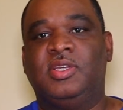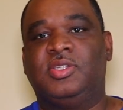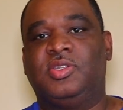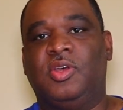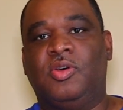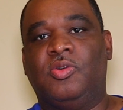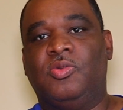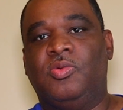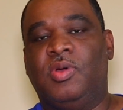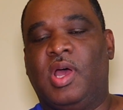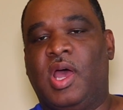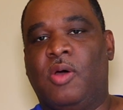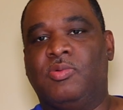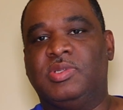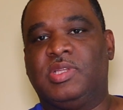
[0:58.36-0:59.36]
So
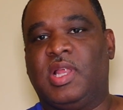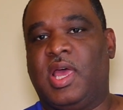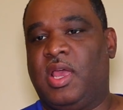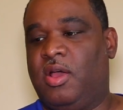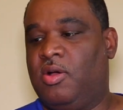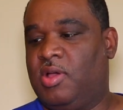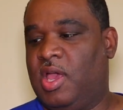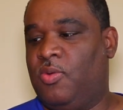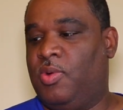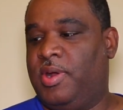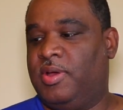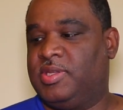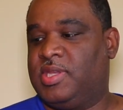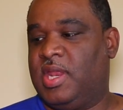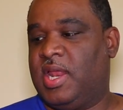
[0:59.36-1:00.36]
I was like, okay,
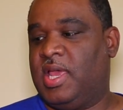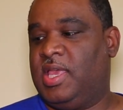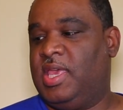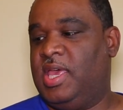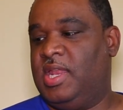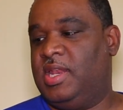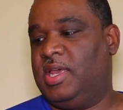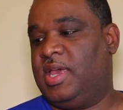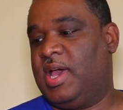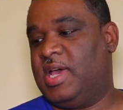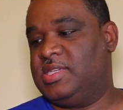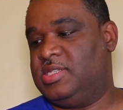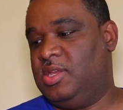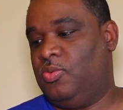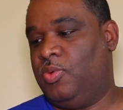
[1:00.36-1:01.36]
what else can I get? The
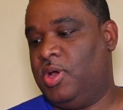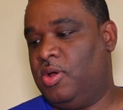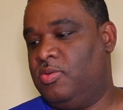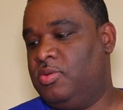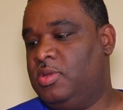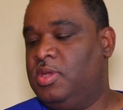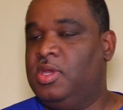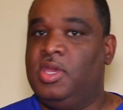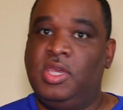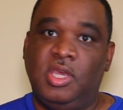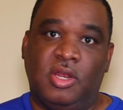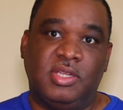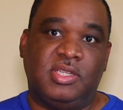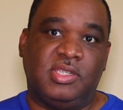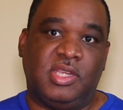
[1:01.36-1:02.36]
guy said, well,
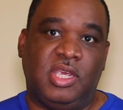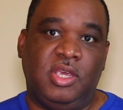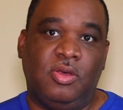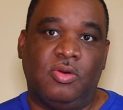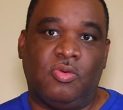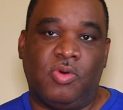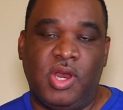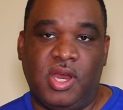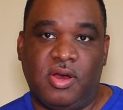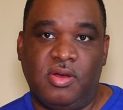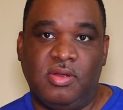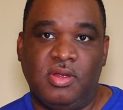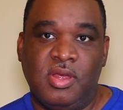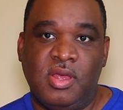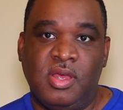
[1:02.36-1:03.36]
this is Eagle
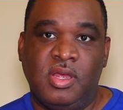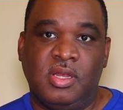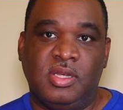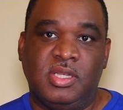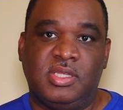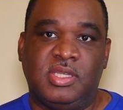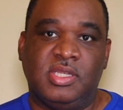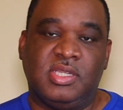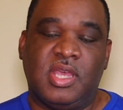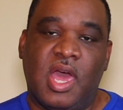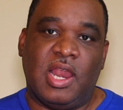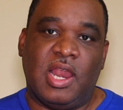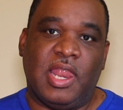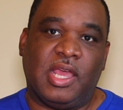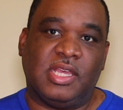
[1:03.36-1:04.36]
Rare. This is
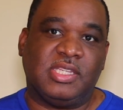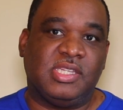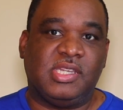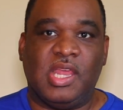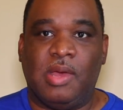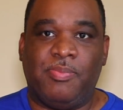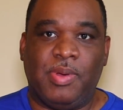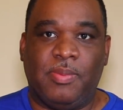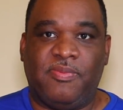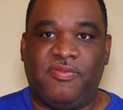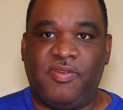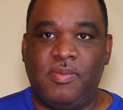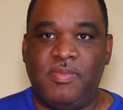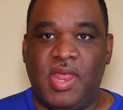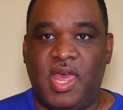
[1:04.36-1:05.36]
of like a step up
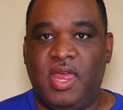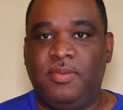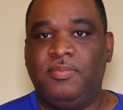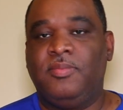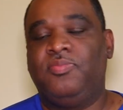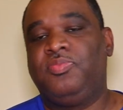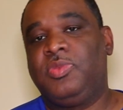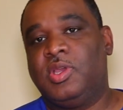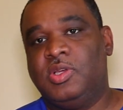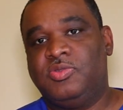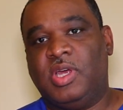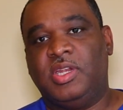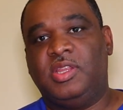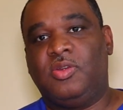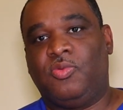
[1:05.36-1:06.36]
from that.
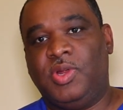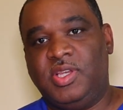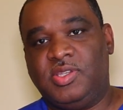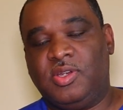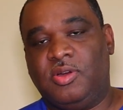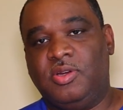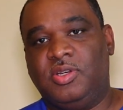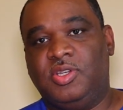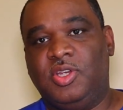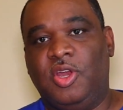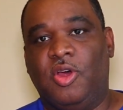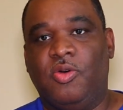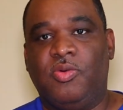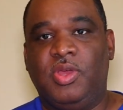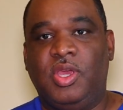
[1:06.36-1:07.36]
So I did the research.
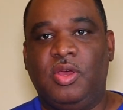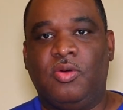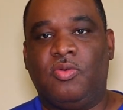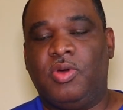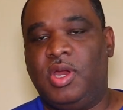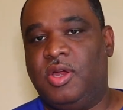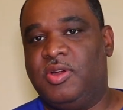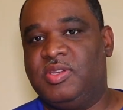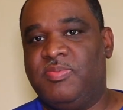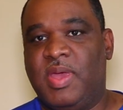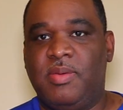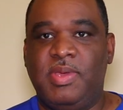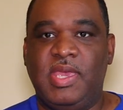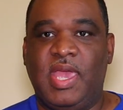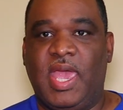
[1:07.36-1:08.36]
Eagle Rare is
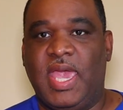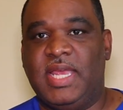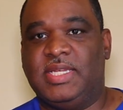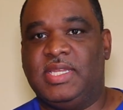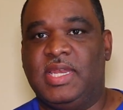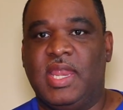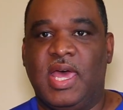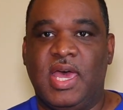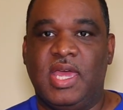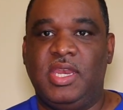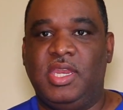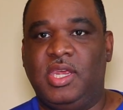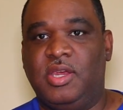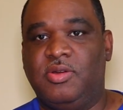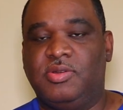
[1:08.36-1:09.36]
maybe 8 to
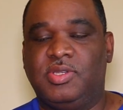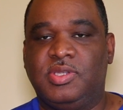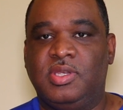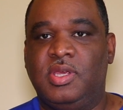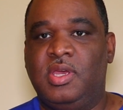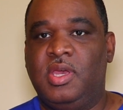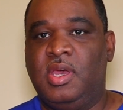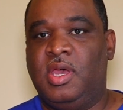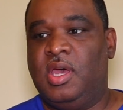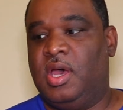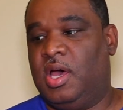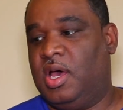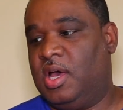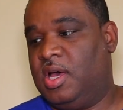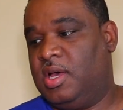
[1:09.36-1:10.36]
9 years.
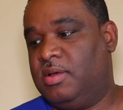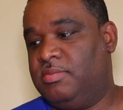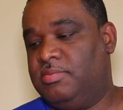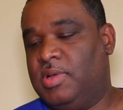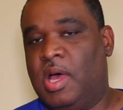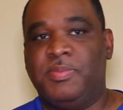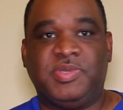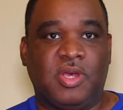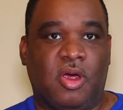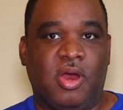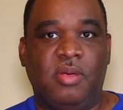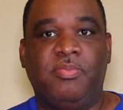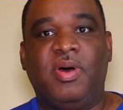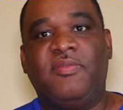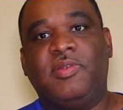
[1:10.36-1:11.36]
I'm
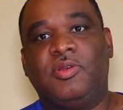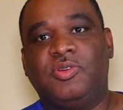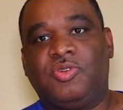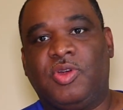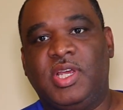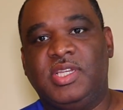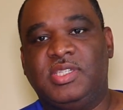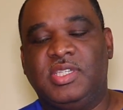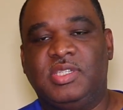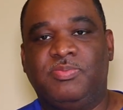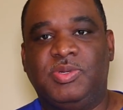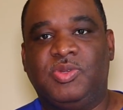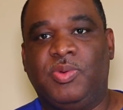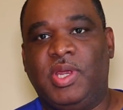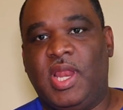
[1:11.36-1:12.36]
sorry, Buffalo Trace is
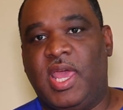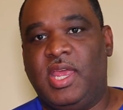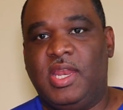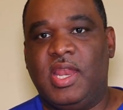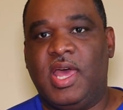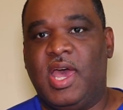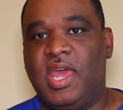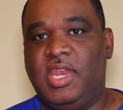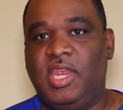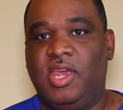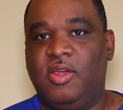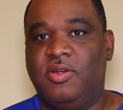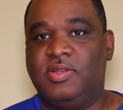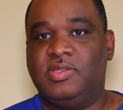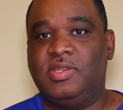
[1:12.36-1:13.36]
between 8 and 9
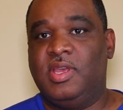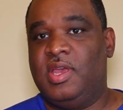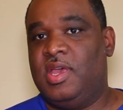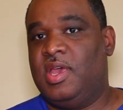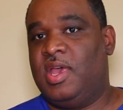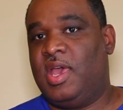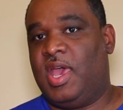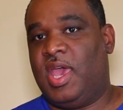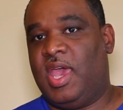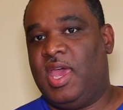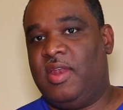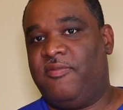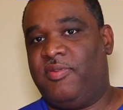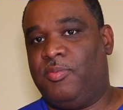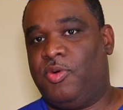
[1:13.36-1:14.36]
years.
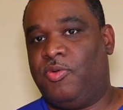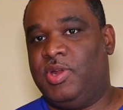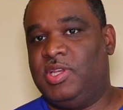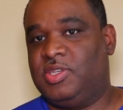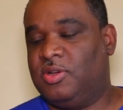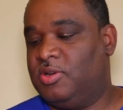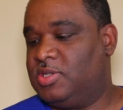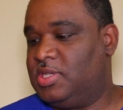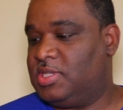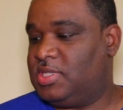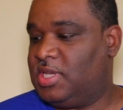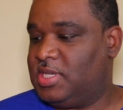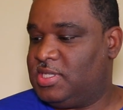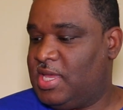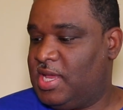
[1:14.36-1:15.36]
And from my research, it
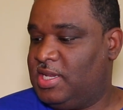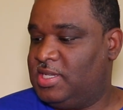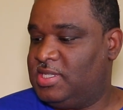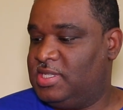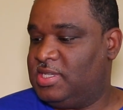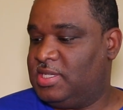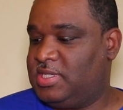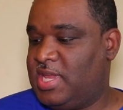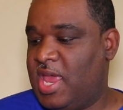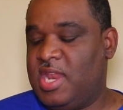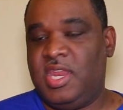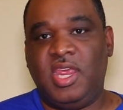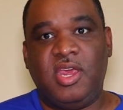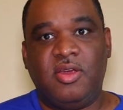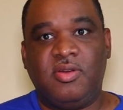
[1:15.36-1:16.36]
says that this is a
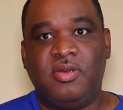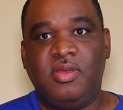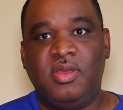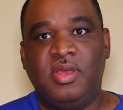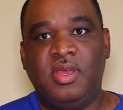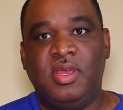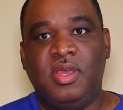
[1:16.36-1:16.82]
10-year.